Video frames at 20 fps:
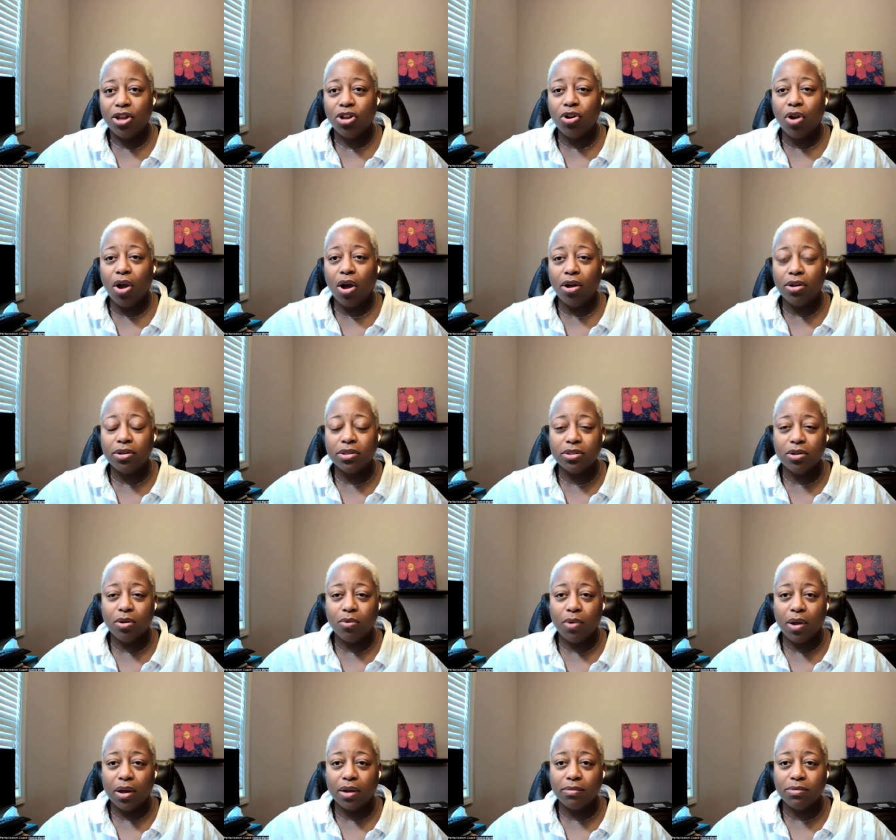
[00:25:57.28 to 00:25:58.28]
You're also
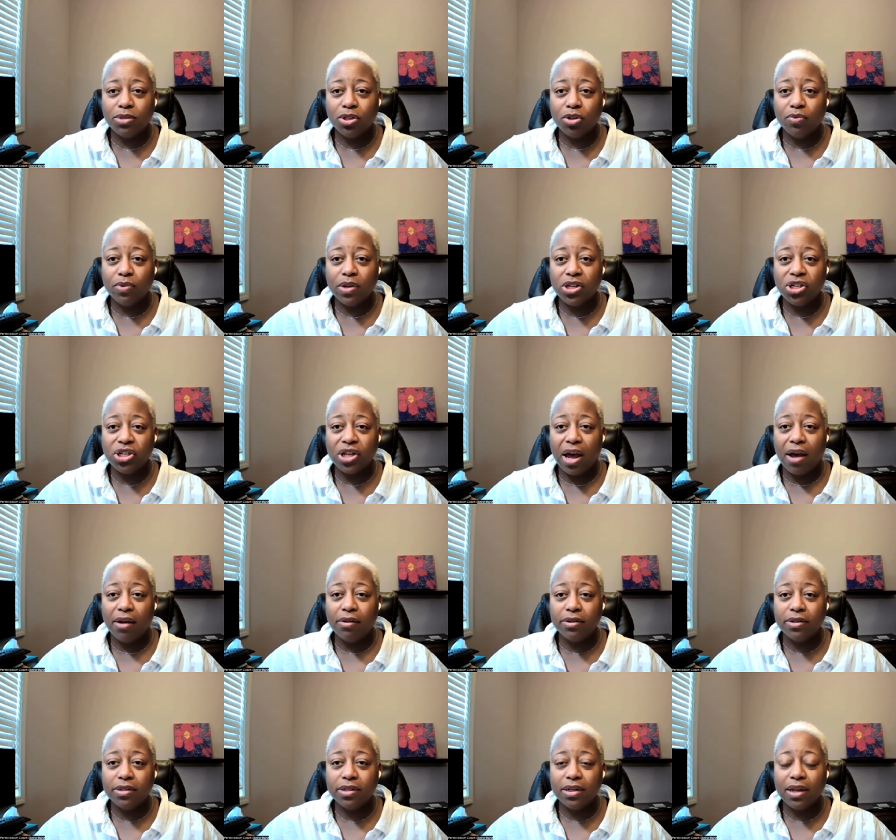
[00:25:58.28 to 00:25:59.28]
welcome to reach
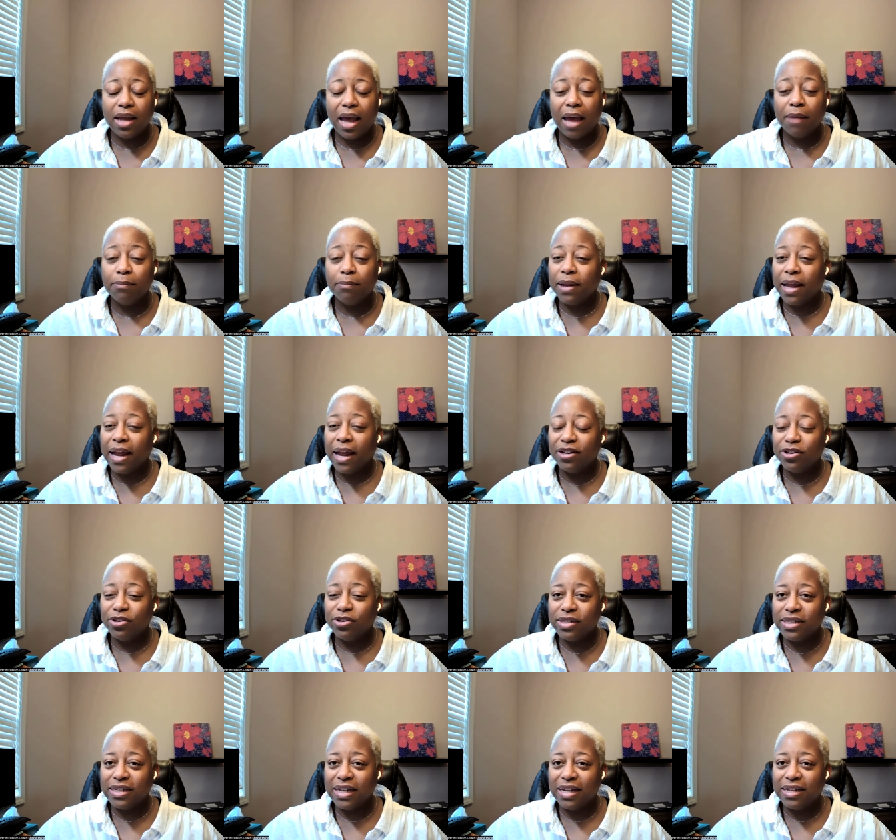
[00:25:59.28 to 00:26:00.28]
out at plant
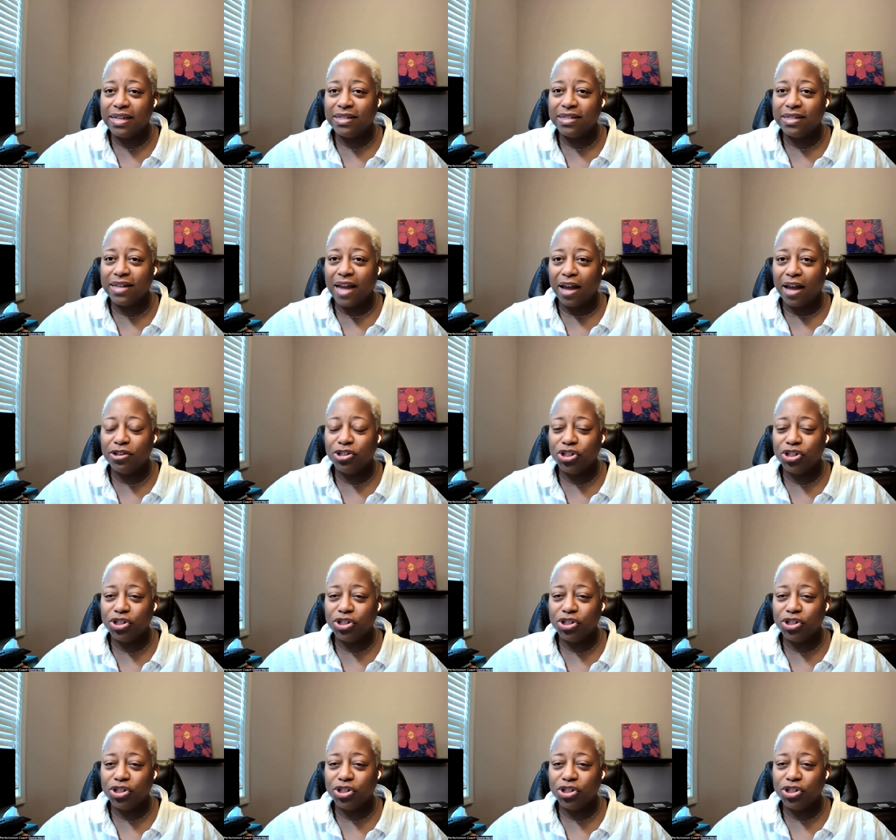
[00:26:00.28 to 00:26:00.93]
your seeds dot